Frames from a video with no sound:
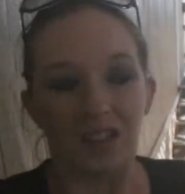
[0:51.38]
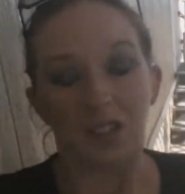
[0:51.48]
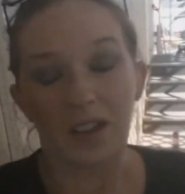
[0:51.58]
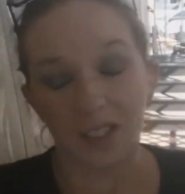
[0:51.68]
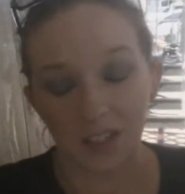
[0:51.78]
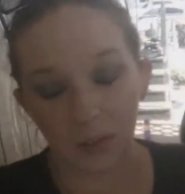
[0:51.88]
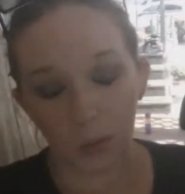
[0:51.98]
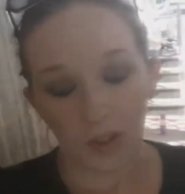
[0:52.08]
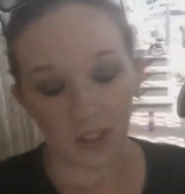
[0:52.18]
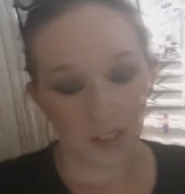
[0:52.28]
So I actually have
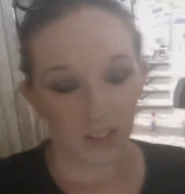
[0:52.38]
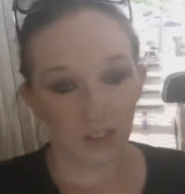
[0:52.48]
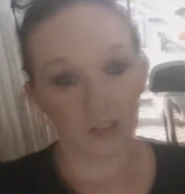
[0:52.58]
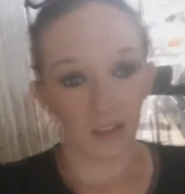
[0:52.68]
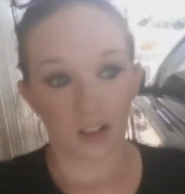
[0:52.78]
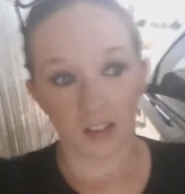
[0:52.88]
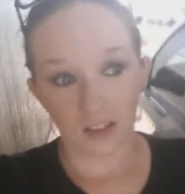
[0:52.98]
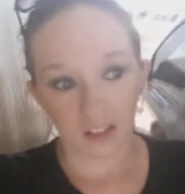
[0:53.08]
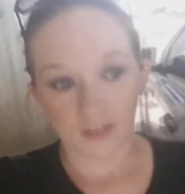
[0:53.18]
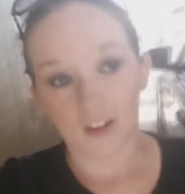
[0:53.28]
to wait until
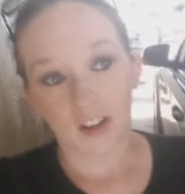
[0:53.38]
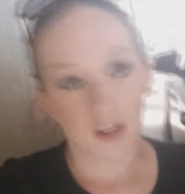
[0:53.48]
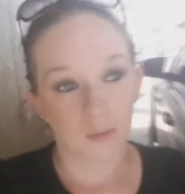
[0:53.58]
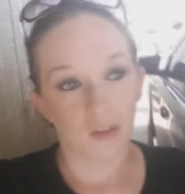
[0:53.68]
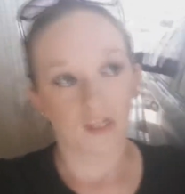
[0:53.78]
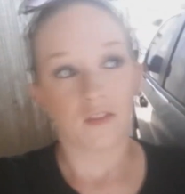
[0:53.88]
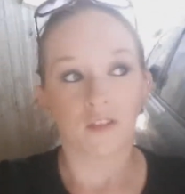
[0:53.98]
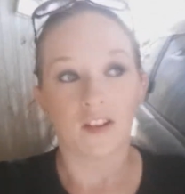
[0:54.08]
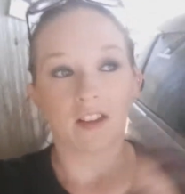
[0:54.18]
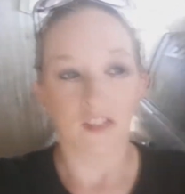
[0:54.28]
not this Friday, but
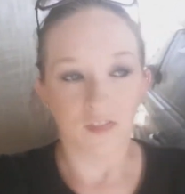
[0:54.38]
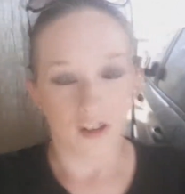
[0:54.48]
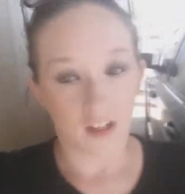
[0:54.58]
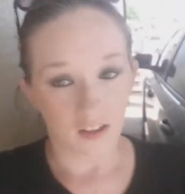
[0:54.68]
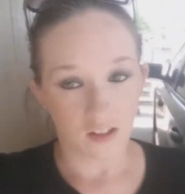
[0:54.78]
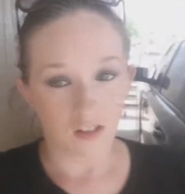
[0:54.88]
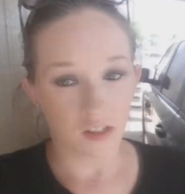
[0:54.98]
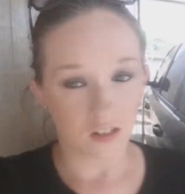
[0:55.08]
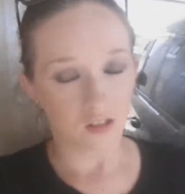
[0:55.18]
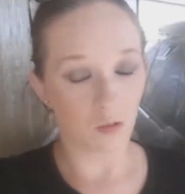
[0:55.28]
next Friday, the
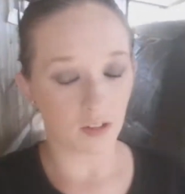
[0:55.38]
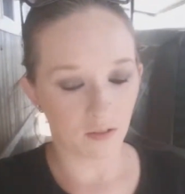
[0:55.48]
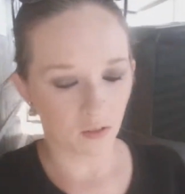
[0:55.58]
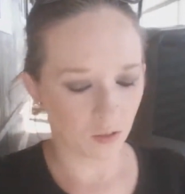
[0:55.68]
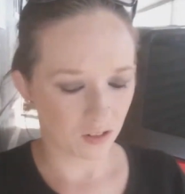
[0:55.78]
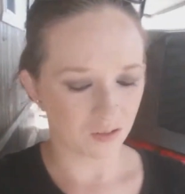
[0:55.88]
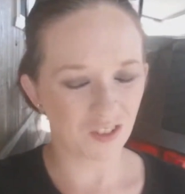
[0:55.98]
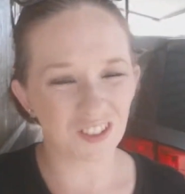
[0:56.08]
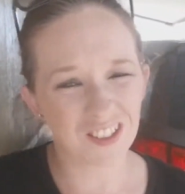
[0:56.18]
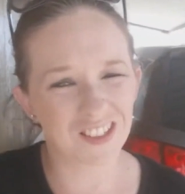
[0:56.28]
24th,
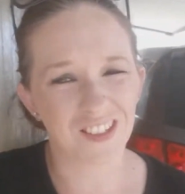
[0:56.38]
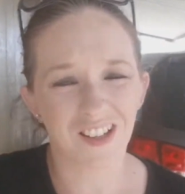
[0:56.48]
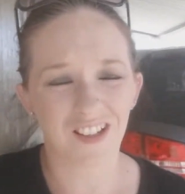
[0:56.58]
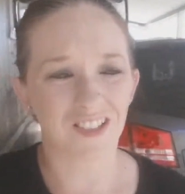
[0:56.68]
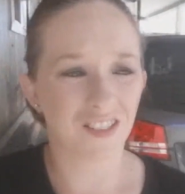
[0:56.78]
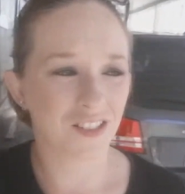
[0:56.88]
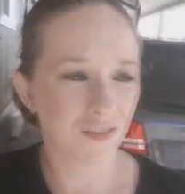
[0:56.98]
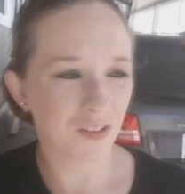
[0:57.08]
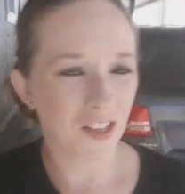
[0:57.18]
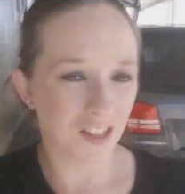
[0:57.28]
which really sucks.
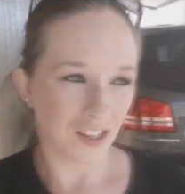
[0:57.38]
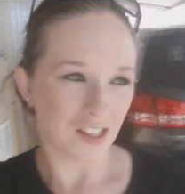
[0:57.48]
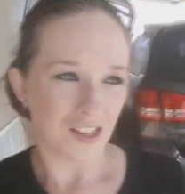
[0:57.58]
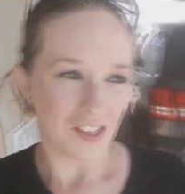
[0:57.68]
I'm like,